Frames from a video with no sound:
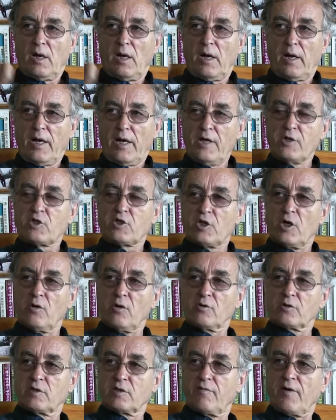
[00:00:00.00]
uh, he
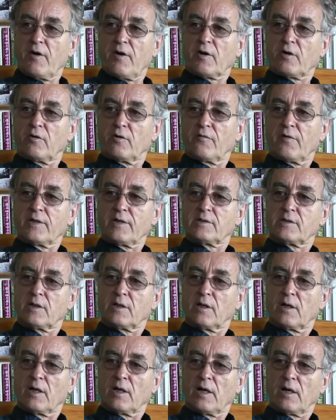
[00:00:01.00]
shows very
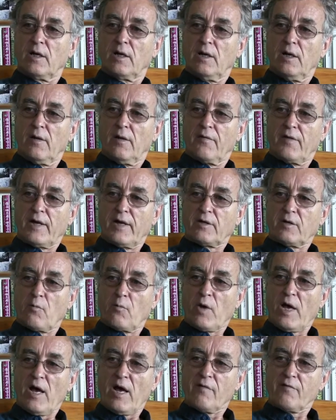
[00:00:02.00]
convincingly that
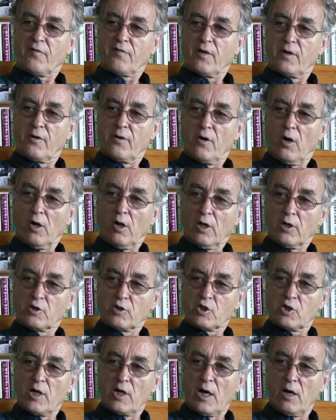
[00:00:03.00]
we have the
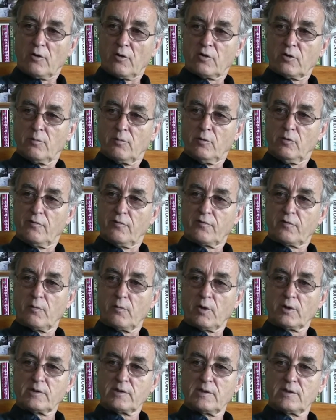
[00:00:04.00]
knowledge now to move
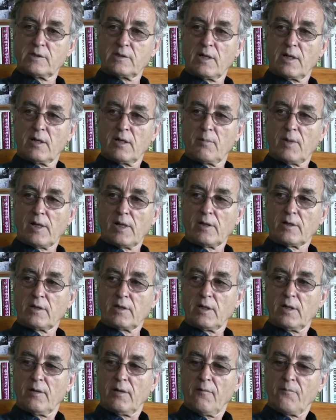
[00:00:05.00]
towards
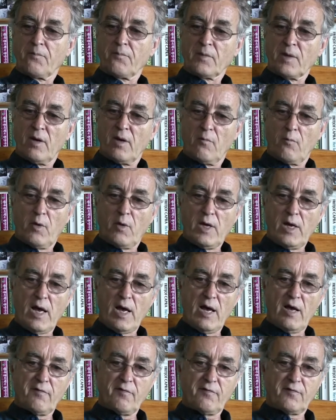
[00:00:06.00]
sustainability, we
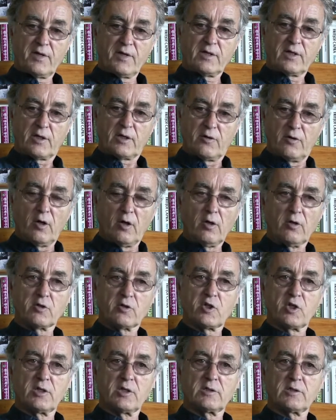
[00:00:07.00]
have the
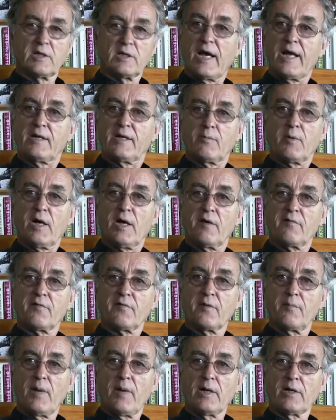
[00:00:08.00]
technologies, and we
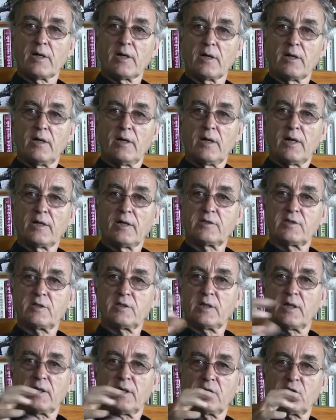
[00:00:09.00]
have the money.
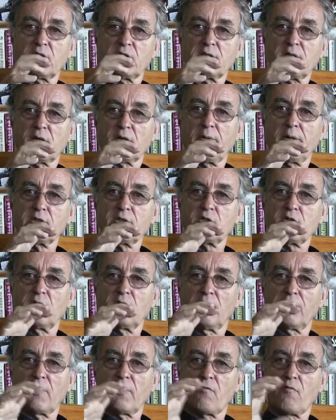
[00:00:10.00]
It's just a question
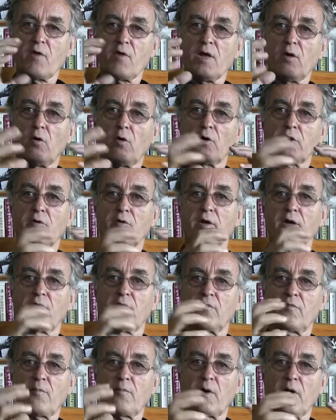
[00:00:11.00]
of a reordering
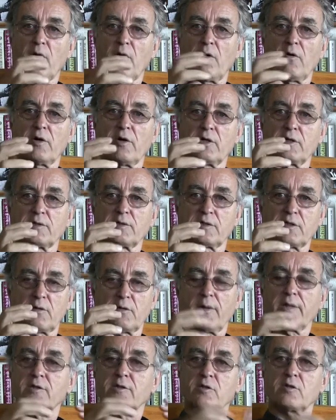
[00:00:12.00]
of priorities, a
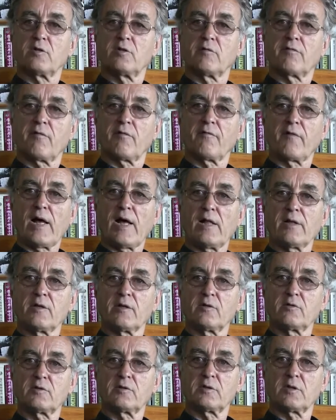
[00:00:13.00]
question of
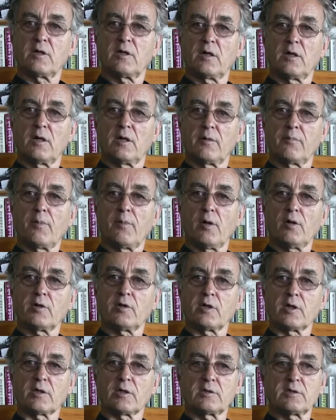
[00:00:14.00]
values and
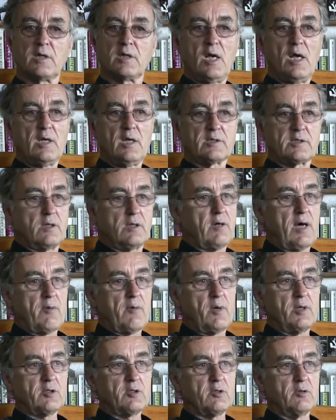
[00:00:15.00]
politics. So I
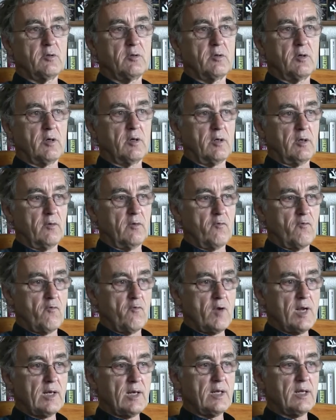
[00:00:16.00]
want to
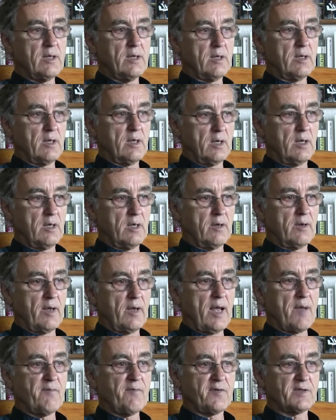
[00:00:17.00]
really uh,
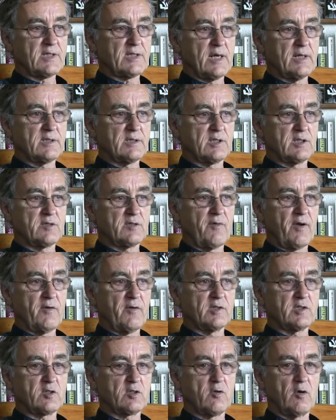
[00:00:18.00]
emphasize this
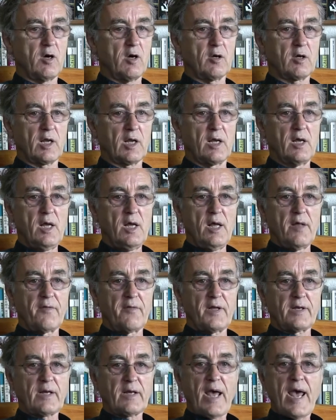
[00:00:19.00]
very strongly
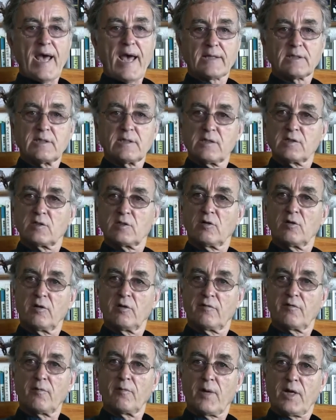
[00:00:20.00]
that access to
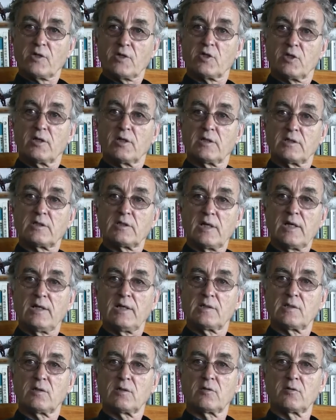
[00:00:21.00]
information is
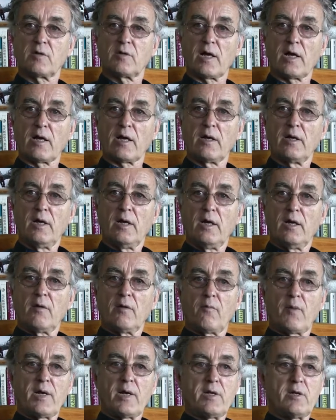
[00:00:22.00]
easy today.
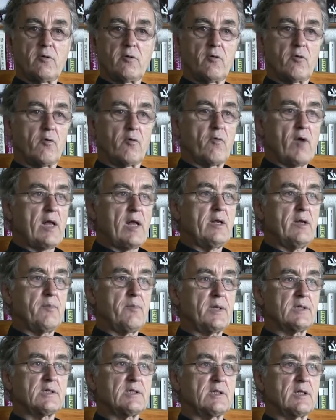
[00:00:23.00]
When you run a
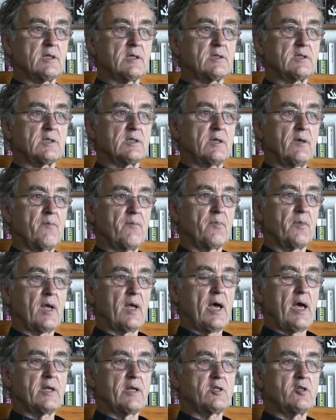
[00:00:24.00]
business
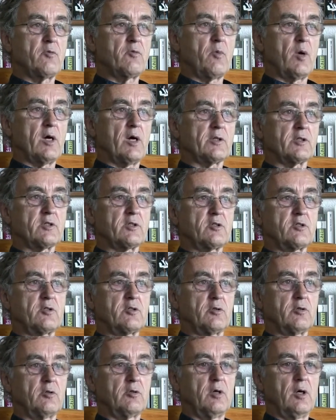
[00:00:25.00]
and you want
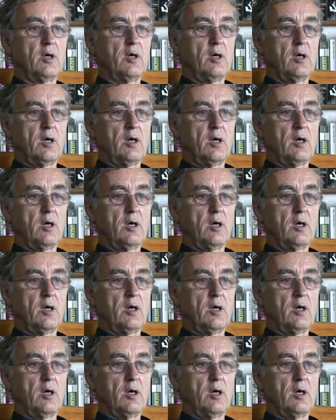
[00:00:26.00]
to